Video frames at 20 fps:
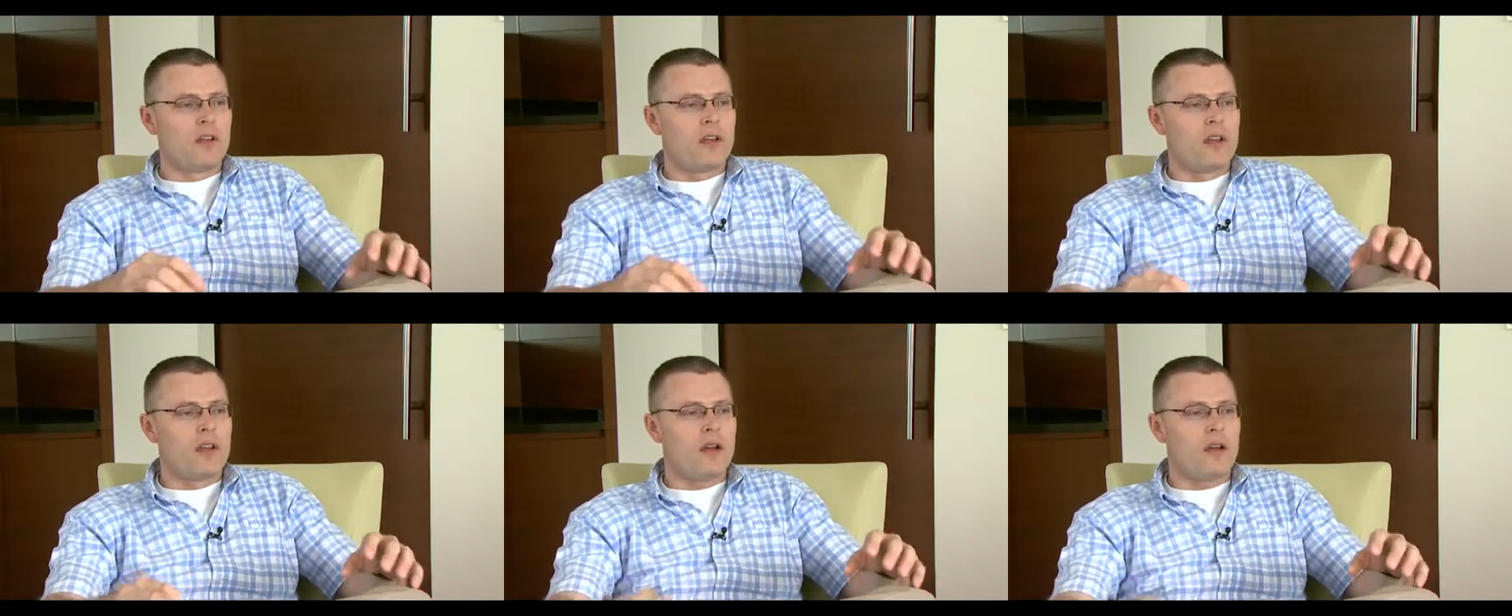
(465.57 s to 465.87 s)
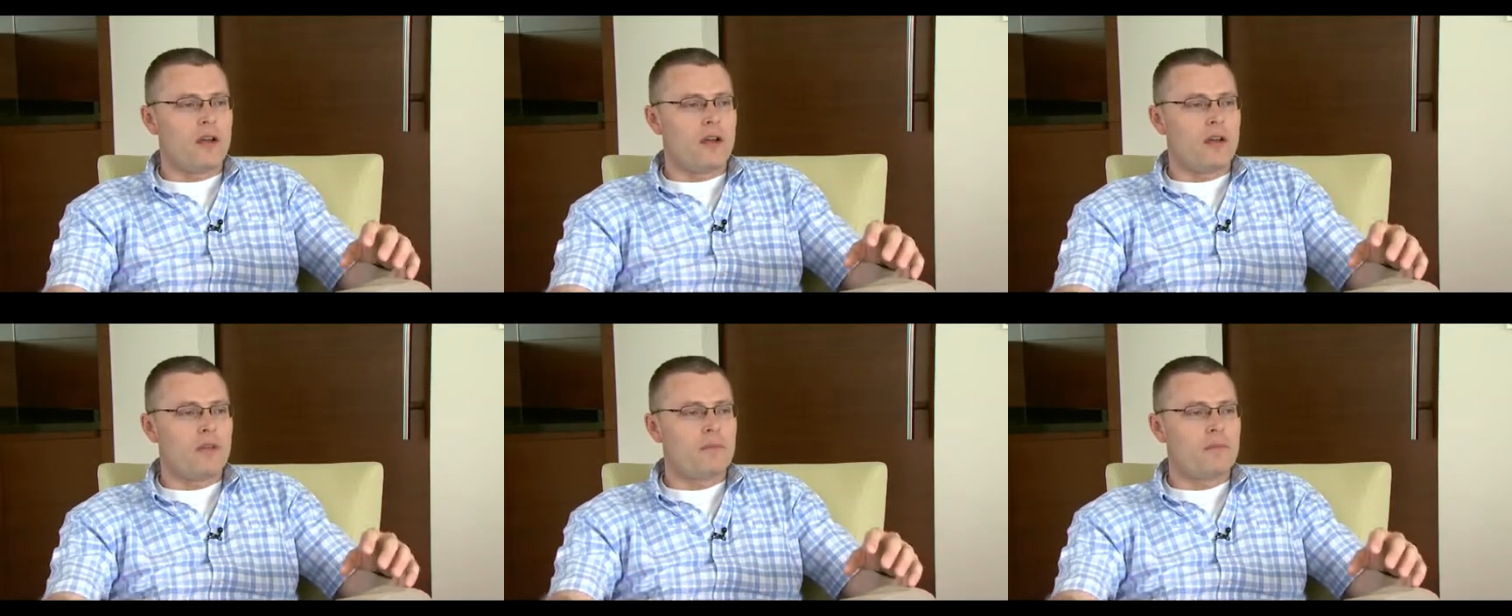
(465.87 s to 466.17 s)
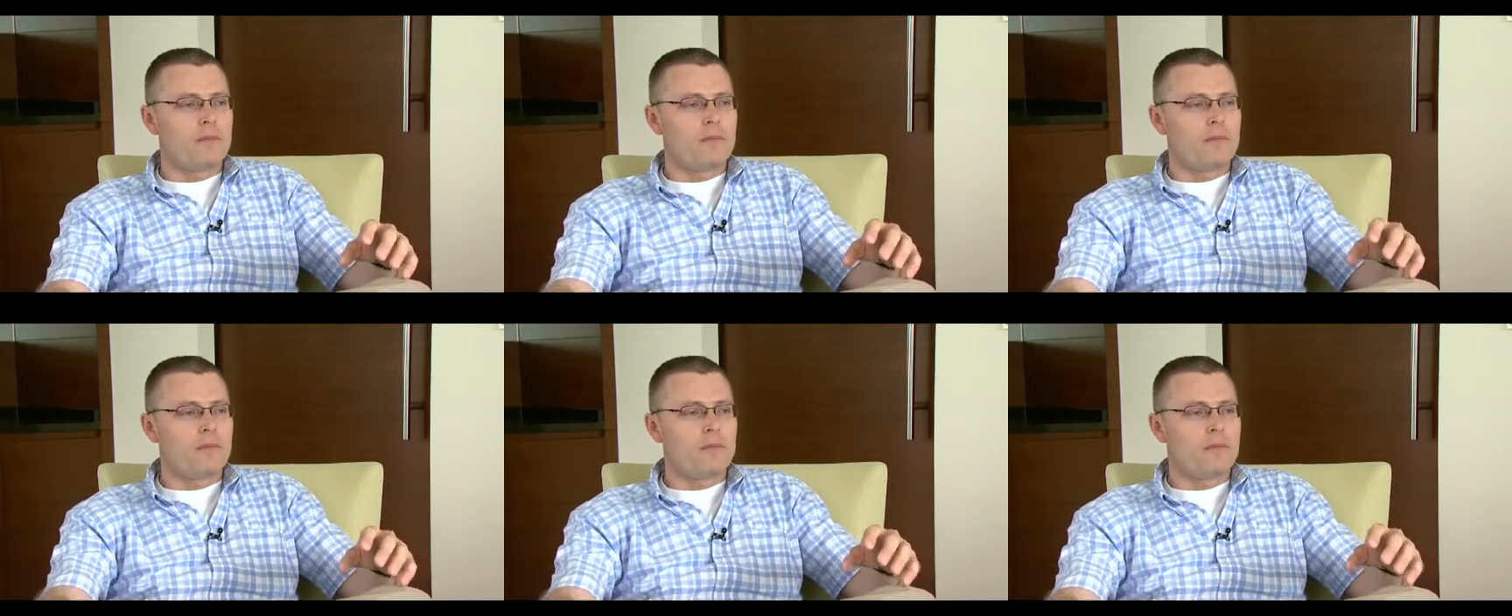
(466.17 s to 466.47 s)

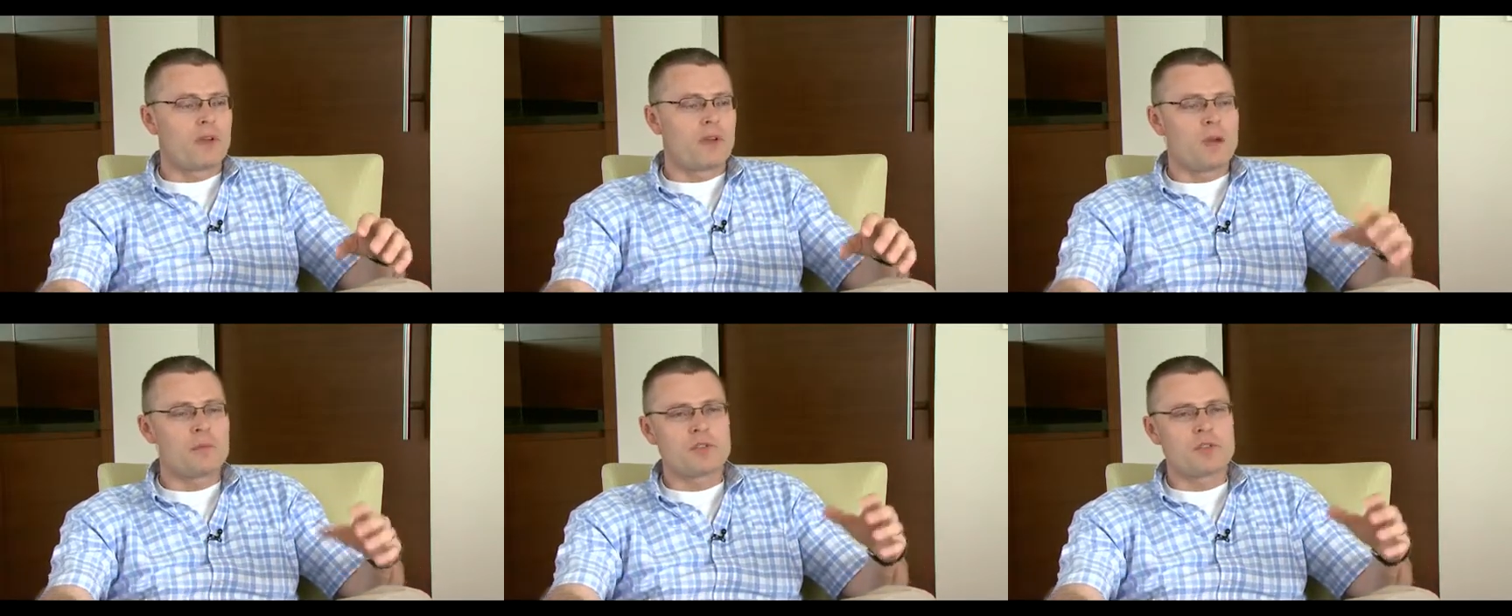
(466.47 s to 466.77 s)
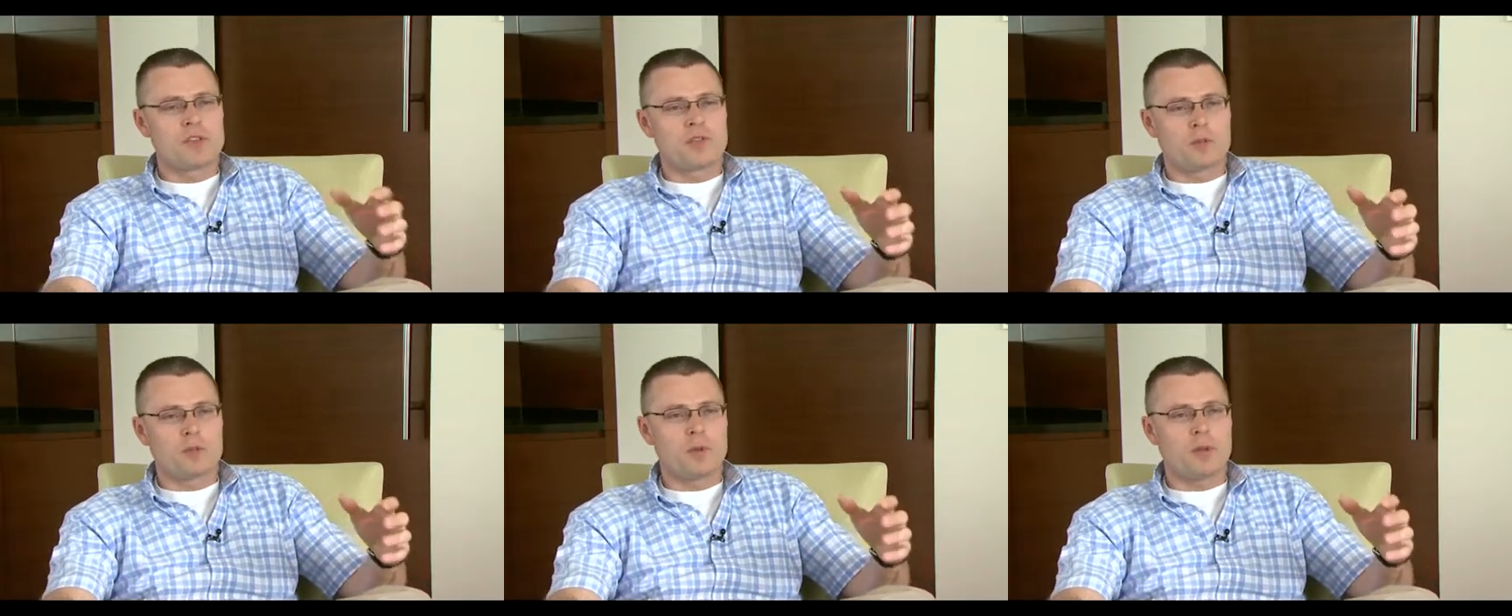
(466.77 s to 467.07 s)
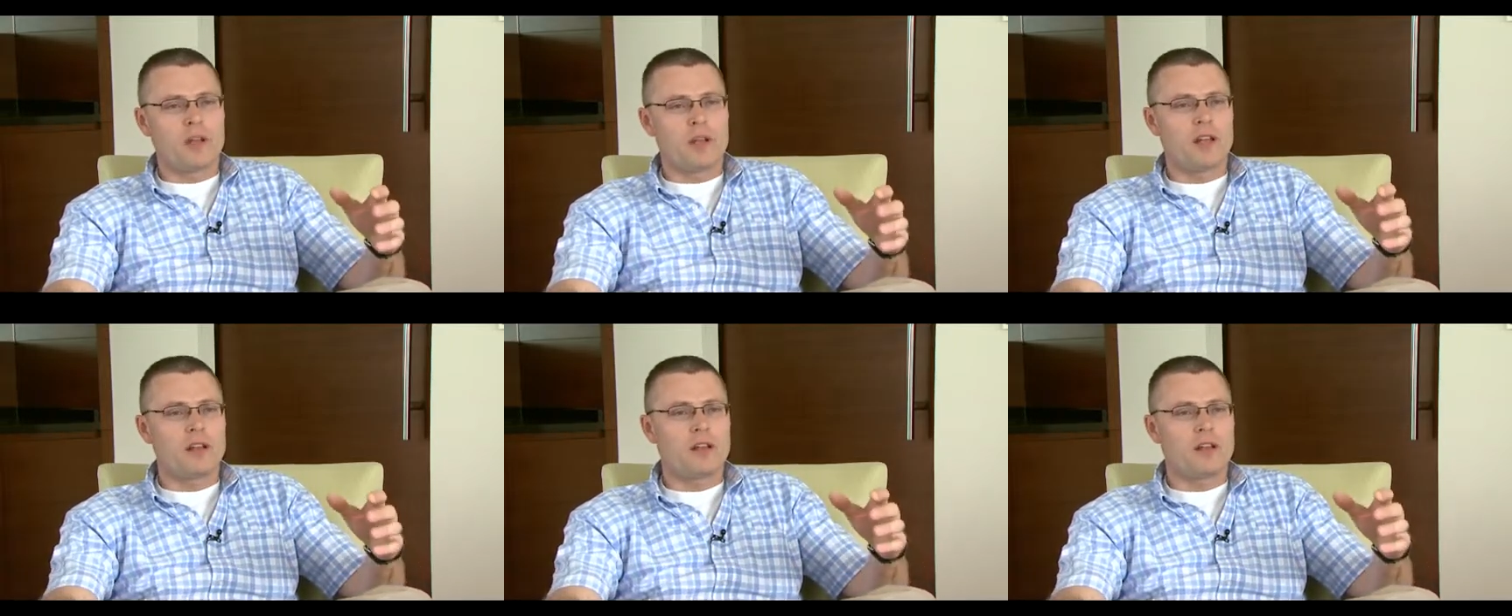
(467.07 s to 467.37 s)
comes into
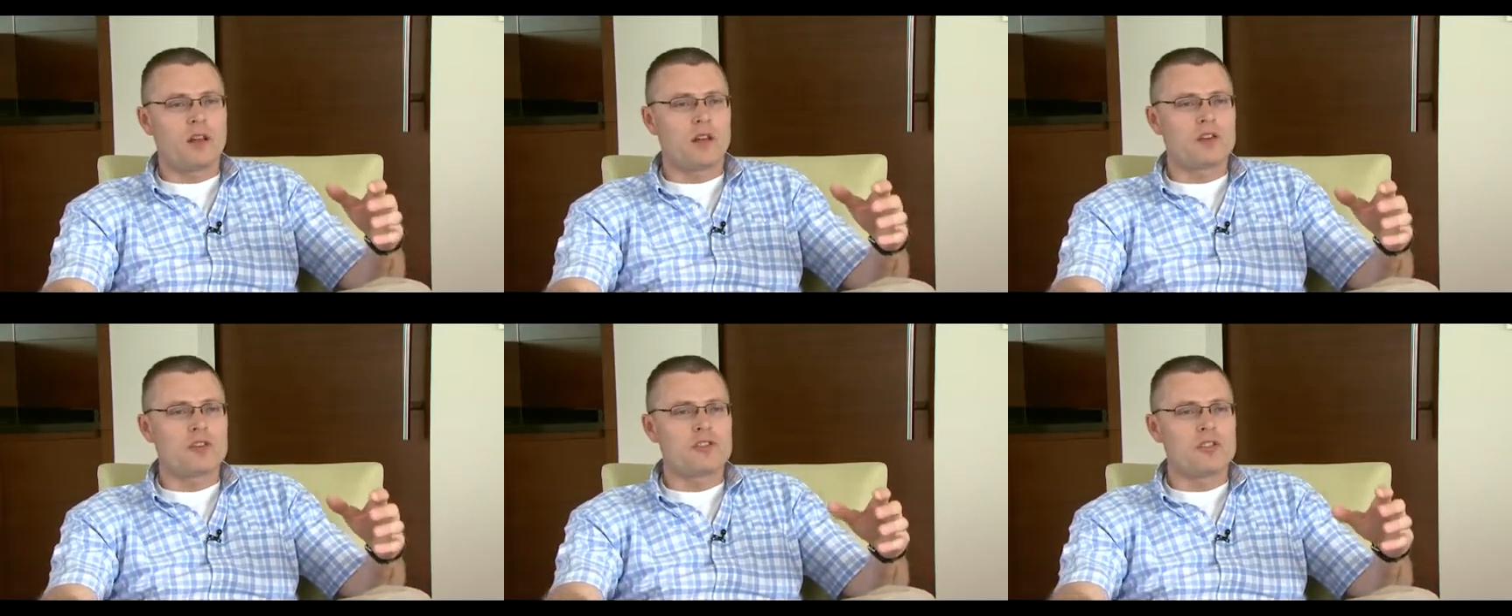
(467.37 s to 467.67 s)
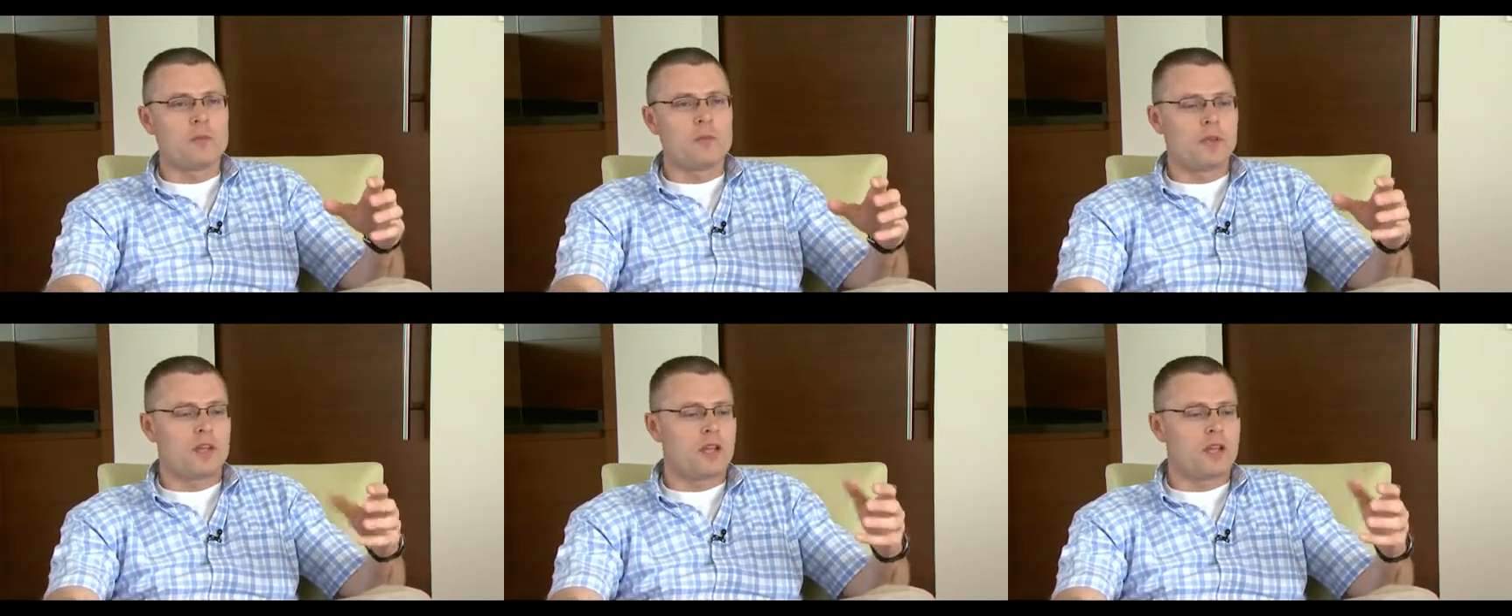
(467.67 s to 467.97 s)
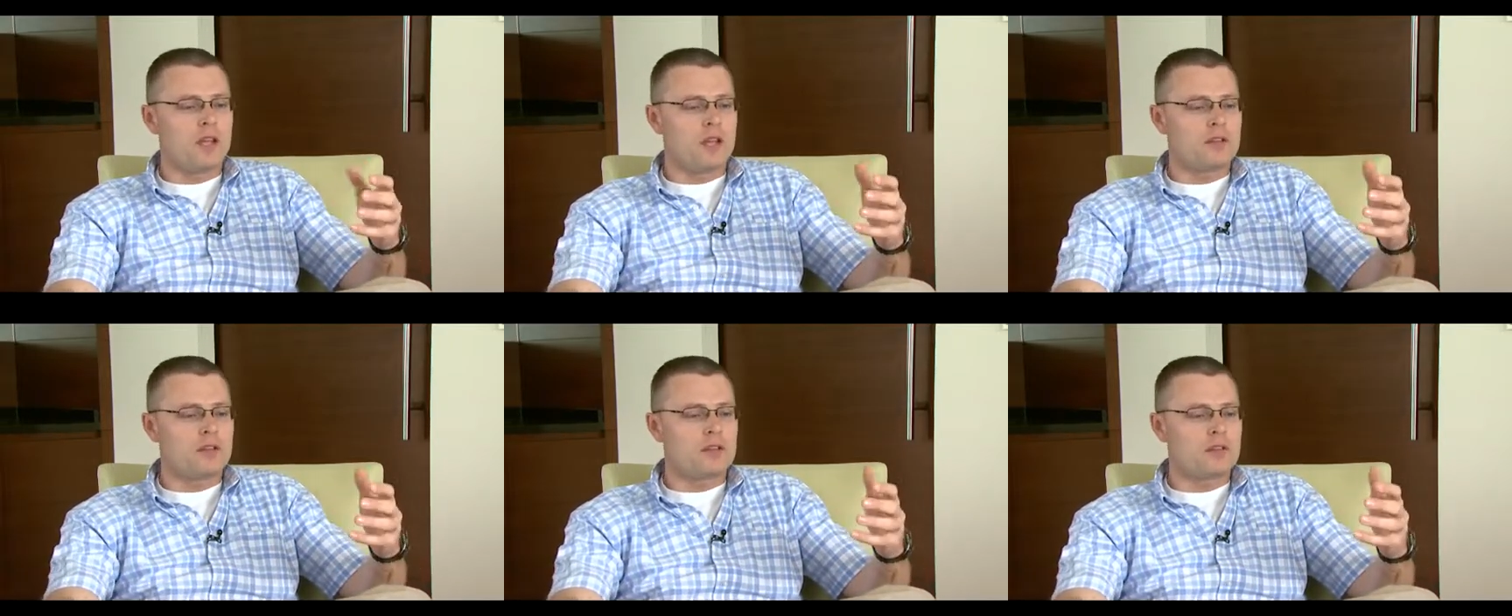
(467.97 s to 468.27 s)
play largely
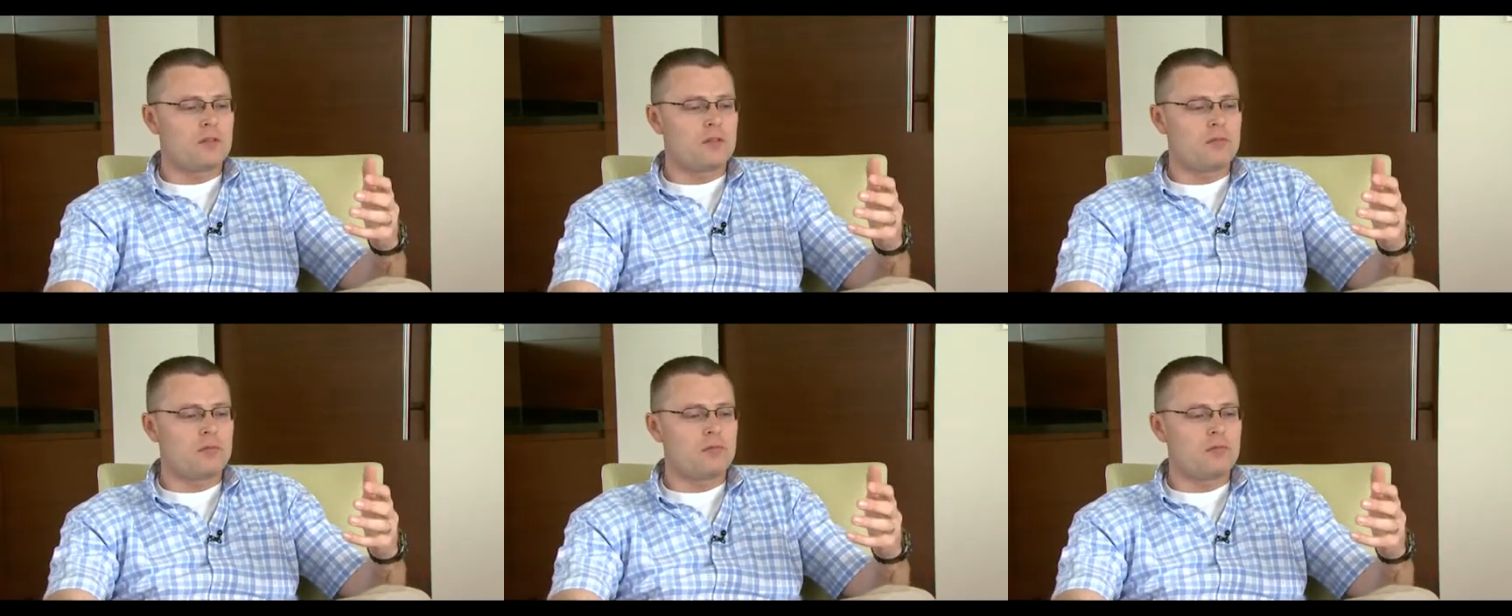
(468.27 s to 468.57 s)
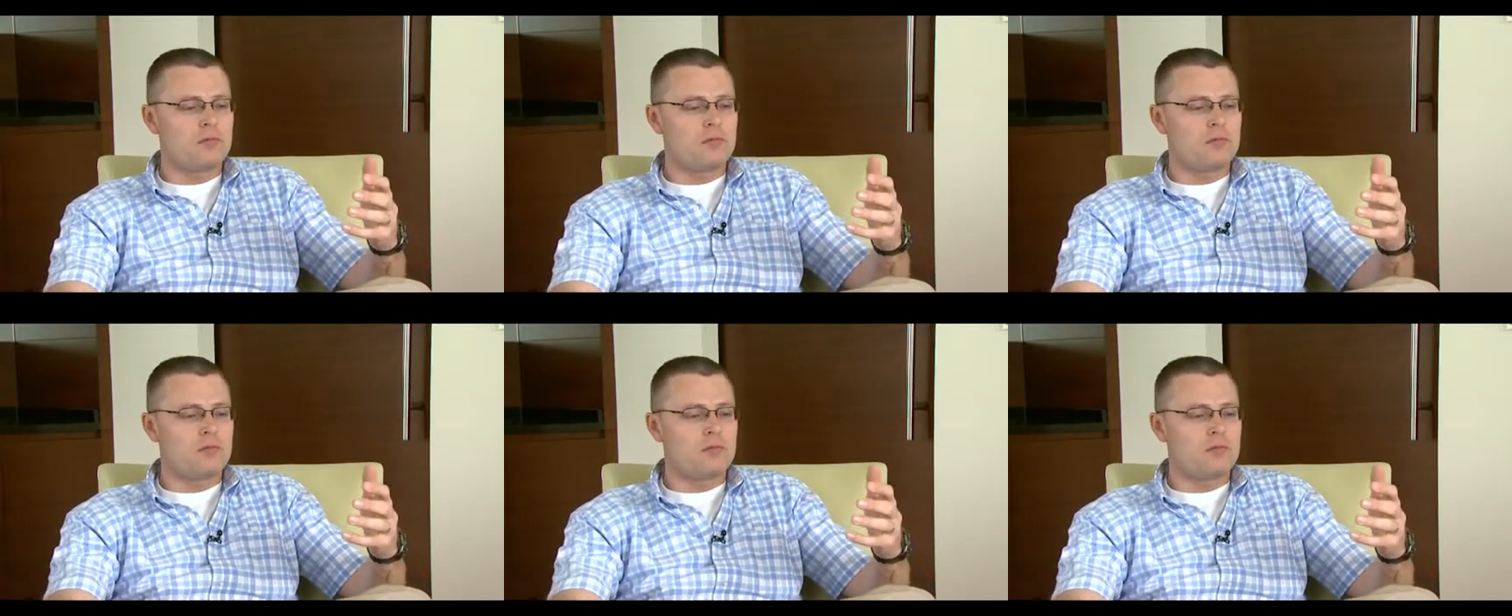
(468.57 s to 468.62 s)
because